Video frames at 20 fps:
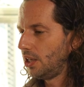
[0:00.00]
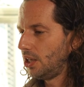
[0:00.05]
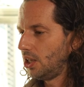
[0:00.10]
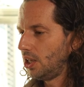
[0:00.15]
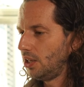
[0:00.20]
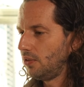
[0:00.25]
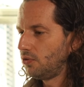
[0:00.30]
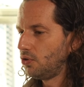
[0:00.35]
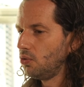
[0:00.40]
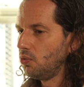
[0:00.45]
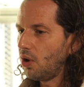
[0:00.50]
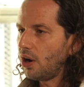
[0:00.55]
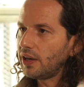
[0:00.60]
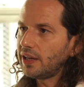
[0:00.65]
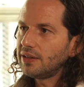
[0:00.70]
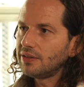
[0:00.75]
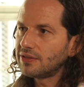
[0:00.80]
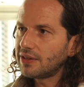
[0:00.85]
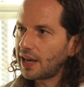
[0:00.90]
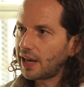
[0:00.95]
if you
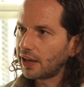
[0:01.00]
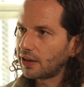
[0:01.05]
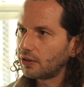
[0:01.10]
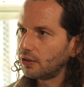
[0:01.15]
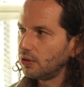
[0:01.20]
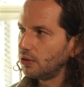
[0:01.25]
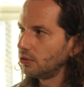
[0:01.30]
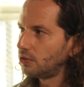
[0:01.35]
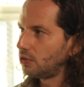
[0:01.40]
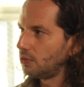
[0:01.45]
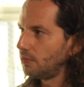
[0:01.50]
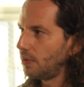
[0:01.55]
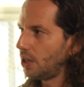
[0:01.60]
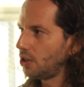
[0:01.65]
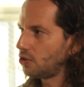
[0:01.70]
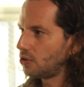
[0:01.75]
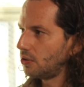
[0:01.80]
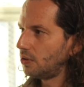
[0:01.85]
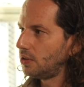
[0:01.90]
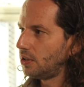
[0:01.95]
work in tech,
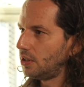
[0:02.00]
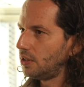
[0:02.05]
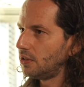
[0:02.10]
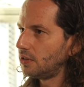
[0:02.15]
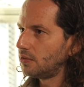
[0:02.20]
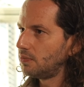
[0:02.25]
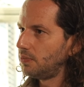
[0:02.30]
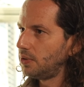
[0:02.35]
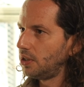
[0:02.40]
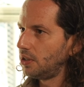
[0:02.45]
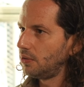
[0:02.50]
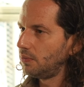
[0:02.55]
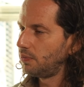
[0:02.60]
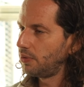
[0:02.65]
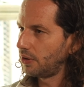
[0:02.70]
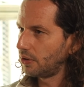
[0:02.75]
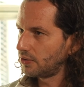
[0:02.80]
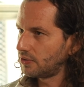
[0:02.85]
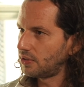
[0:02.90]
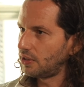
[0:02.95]
automation is being
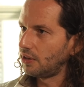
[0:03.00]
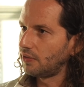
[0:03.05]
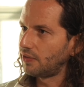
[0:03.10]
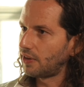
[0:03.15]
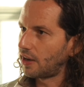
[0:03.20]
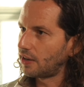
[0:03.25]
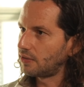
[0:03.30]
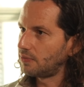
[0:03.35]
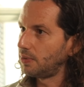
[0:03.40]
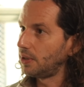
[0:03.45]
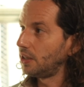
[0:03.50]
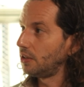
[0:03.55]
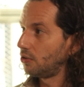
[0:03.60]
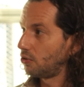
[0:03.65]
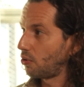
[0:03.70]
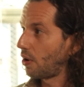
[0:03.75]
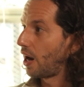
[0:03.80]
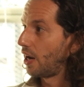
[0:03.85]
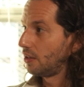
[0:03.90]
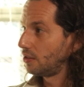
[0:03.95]
perceived as being
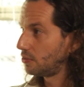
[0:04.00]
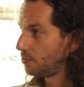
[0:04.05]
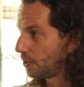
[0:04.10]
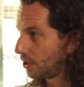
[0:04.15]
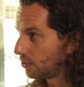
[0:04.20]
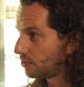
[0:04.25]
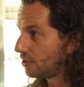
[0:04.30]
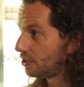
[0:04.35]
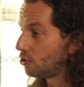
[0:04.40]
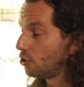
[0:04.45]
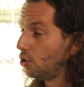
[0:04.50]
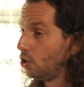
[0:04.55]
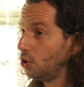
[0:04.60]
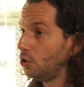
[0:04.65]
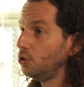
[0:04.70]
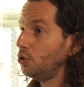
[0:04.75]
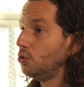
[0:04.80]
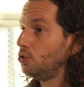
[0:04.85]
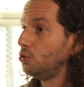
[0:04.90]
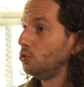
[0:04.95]
great because it
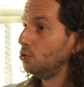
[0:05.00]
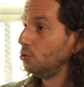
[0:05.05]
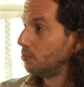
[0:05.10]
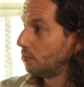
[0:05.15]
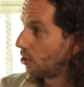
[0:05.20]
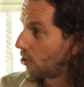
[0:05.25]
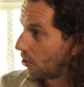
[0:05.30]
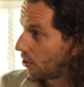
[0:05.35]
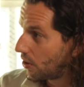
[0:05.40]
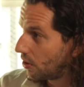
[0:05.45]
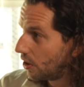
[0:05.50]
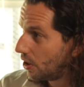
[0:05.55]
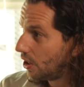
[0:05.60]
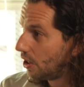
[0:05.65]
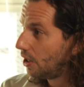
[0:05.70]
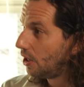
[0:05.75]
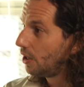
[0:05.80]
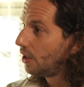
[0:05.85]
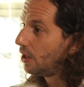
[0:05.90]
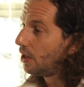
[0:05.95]
allows you to do more.
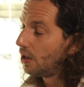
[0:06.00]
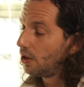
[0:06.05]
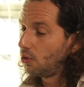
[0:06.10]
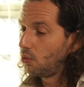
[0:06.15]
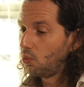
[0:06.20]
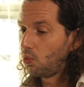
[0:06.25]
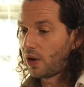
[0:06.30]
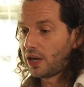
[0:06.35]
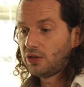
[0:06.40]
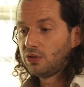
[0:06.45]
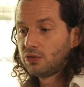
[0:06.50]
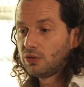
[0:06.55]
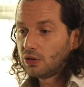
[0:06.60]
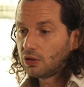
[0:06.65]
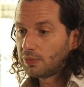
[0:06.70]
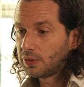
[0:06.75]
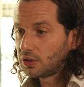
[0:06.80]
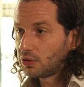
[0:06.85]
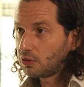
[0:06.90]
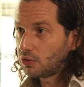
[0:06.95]
When you
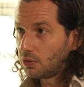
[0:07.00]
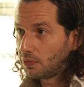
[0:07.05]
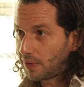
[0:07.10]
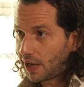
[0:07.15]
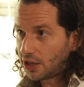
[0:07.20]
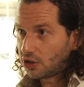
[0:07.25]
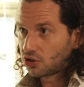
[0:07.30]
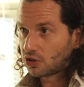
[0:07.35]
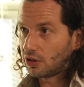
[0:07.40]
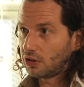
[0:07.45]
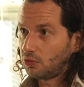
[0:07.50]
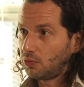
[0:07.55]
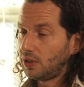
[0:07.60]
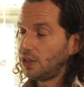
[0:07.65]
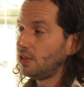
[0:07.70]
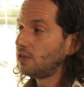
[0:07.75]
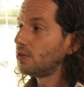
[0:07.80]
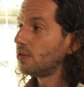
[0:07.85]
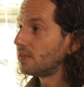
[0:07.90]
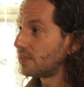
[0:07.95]
talk about automation,
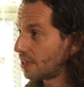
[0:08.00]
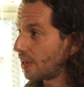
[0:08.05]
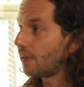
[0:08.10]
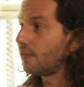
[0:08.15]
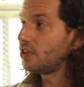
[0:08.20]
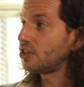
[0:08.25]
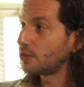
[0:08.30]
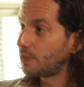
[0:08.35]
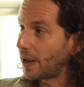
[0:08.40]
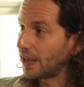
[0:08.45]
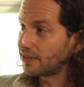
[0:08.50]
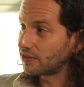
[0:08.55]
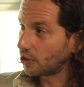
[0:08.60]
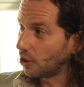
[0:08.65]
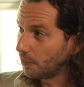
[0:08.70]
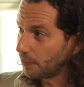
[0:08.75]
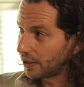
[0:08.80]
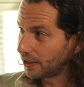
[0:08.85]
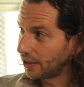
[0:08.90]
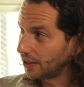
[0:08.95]
when it's a service-based
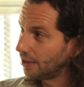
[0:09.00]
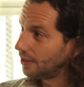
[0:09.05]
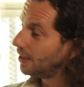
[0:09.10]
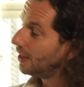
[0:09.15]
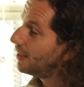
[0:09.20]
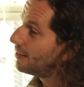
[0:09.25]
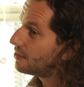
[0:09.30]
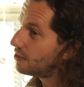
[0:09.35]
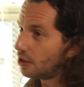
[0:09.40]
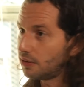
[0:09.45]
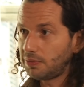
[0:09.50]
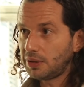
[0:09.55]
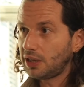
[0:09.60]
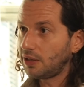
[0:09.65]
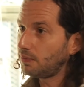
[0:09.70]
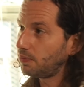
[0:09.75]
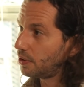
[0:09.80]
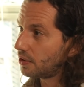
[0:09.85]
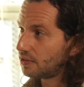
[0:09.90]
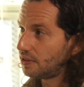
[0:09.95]
company, it's not
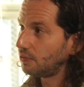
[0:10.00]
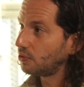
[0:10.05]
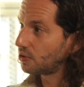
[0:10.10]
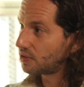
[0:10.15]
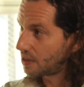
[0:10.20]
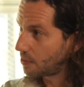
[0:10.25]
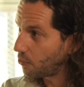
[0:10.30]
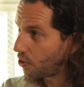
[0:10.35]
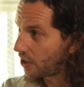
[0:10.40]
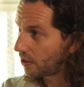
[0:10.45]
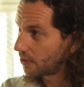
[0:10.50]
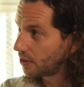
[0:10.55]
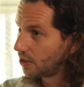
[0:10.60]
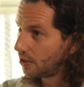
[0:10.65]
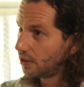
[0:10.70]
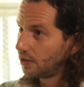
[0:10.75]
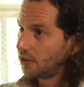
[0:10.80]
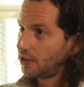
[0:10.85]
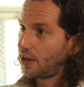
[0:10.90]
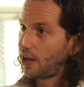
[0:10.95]
being perceived the same way.
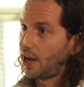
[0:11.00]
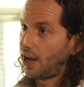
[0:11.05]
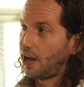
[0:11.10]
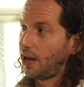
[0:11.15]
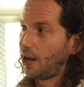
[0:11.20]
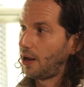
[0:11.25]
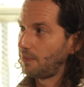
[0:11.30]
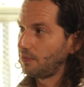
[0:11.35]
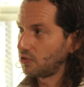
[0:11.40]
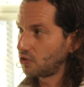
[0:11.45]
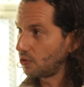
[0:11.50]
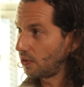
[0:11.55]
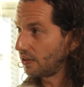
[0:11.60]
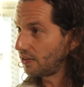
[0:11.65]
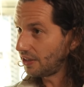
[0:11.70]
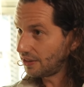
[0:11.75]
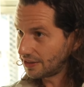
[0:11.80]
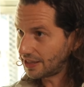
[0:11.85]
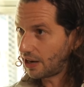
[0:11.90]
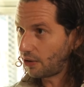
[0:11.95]
So I
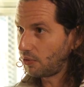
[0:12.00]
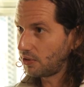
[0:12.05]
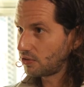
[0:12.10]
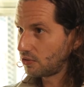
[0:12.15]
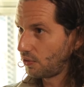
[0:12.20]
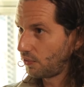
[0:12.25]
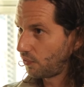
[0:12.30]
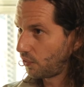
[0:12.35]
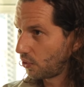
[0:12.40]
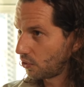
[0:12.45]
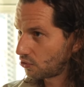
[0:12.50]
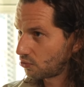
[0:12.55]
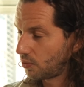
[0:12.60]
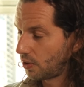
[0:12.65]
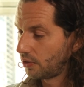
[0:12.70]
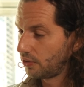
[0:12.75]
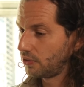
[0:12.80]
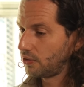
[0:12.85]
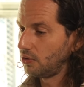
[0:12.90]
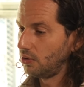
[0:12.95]
think that was the first
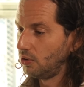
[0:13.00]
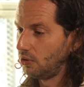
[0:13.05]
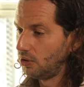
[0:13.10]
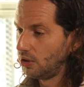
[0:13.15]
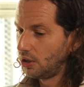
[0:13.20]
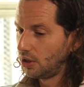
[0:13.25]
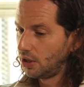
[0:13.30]
one. So